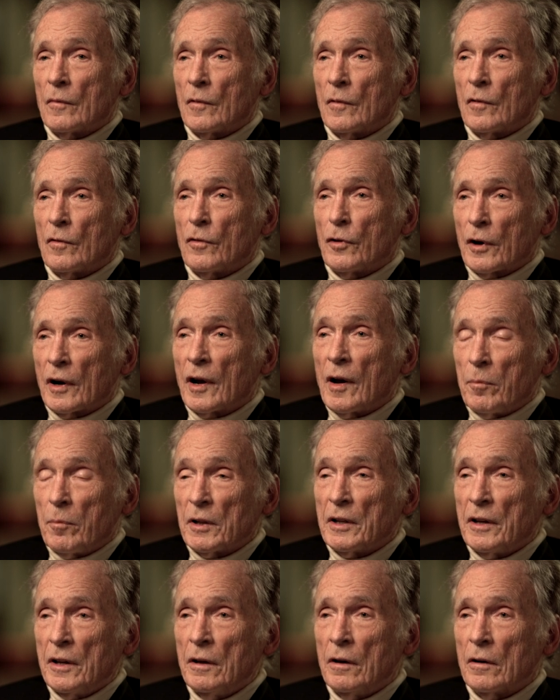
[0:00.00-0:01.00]
for a couple of
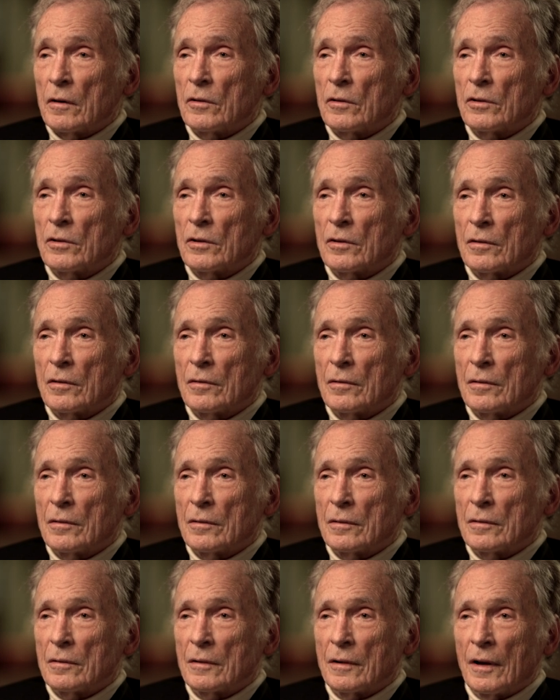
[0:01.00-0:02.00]
years.
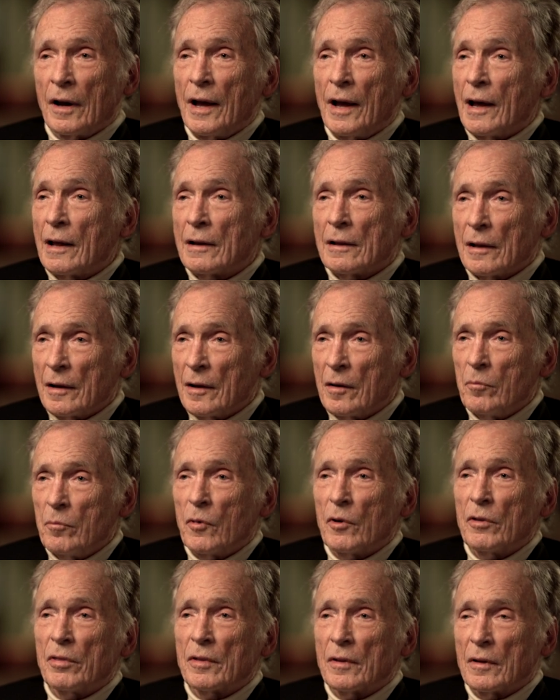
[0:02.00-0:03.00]
And I had lived
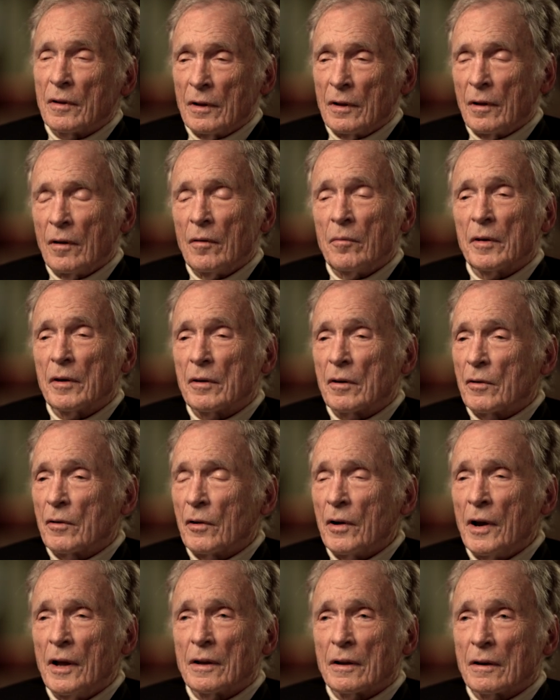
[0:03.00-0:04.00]
with, I'll be
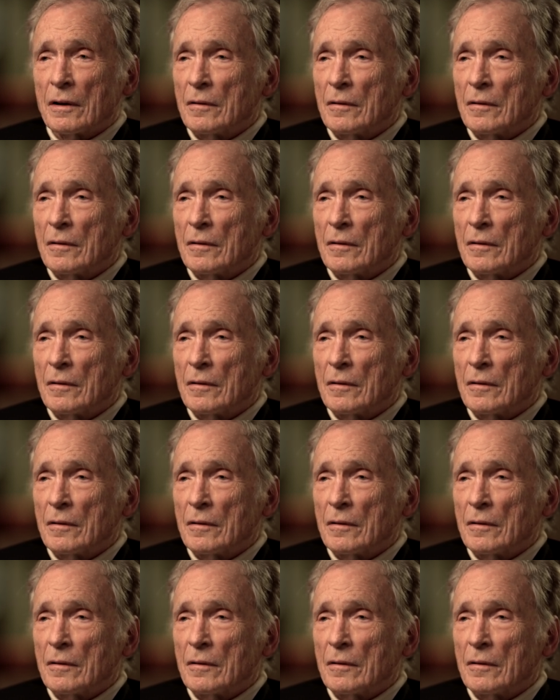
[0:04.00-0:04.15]
great.